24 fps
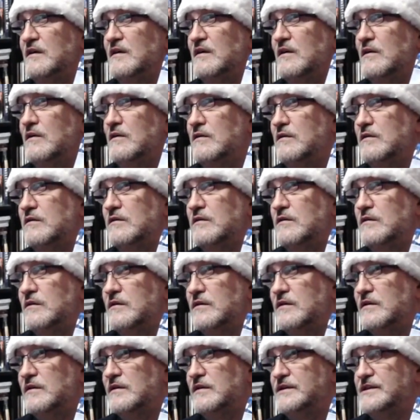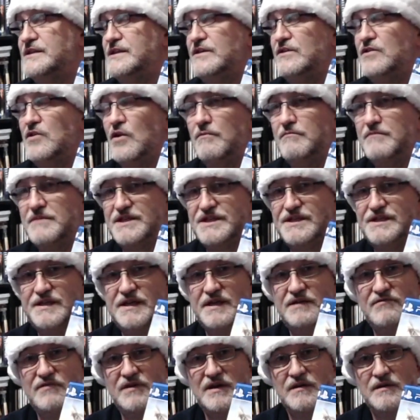Oh, is it Don
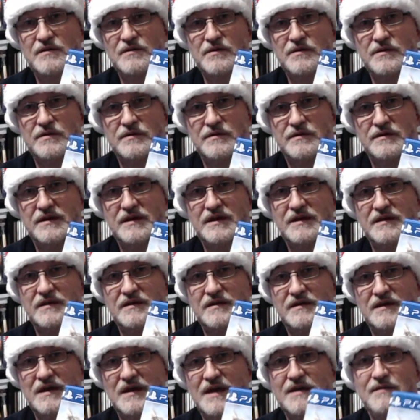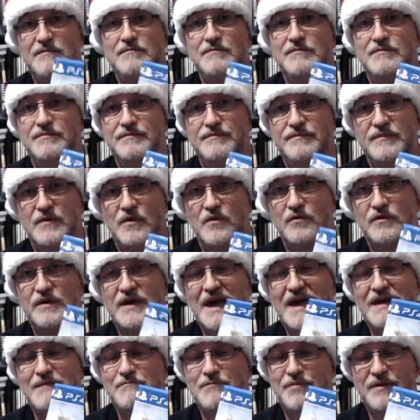Mysterio? Game or
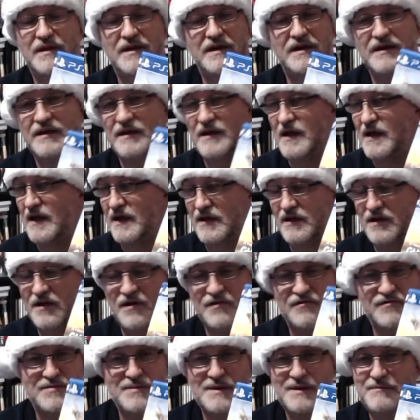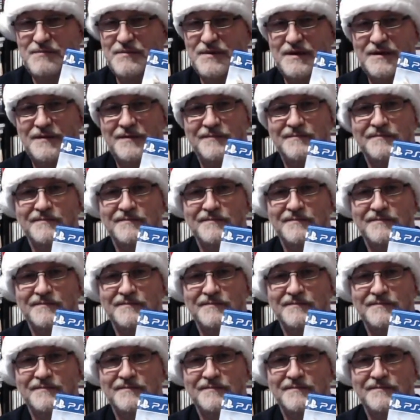gameplay? I can't remember.